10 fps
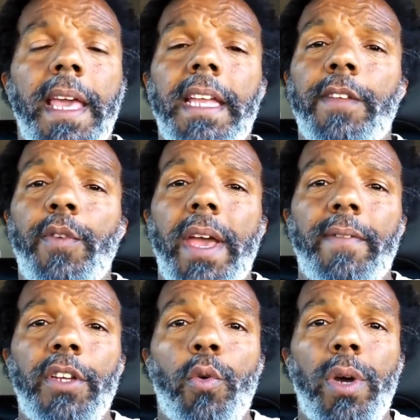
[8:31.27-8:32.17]
And if you
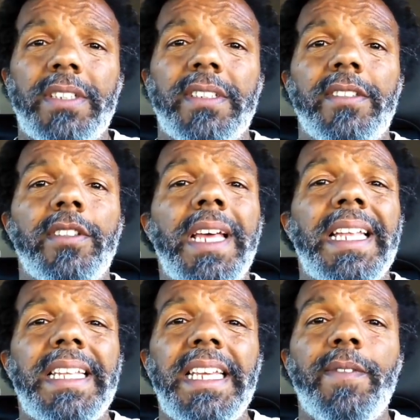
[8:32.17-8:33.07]
have any questions,
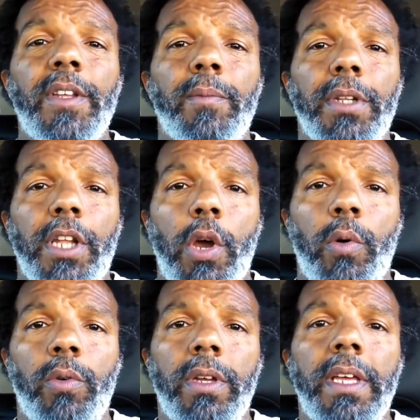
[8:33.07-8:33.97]
leave them
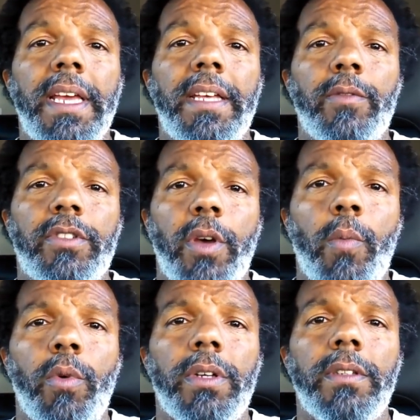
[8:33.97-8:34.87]
below, and
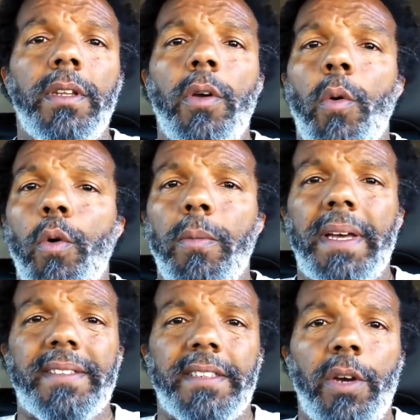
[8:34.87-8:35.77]
someone or
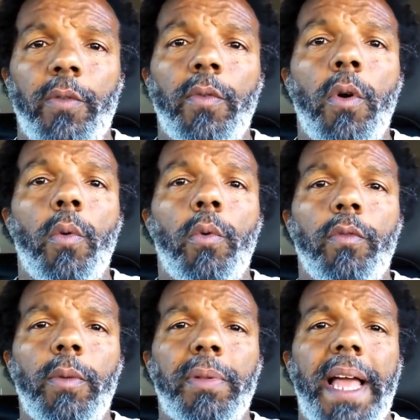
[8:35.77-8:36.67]
myself will
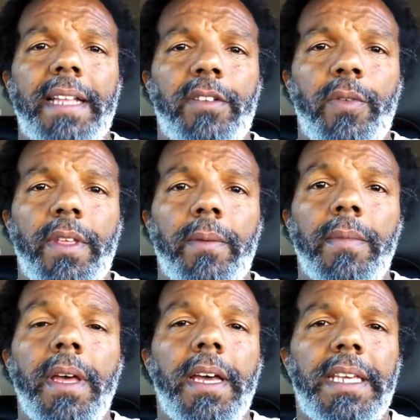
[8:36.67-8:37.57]
reply to them.
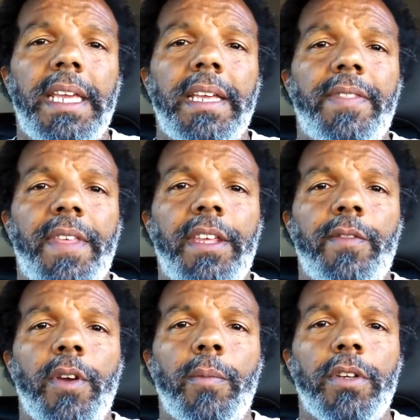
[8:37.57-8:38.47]
Again, thank
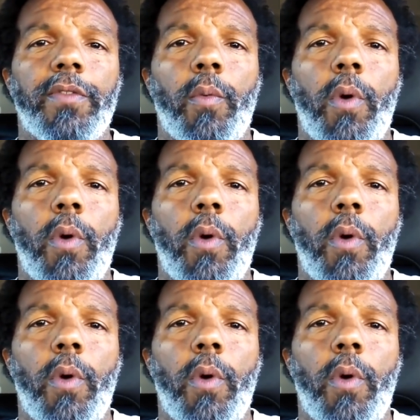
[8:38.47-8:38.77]
you very much for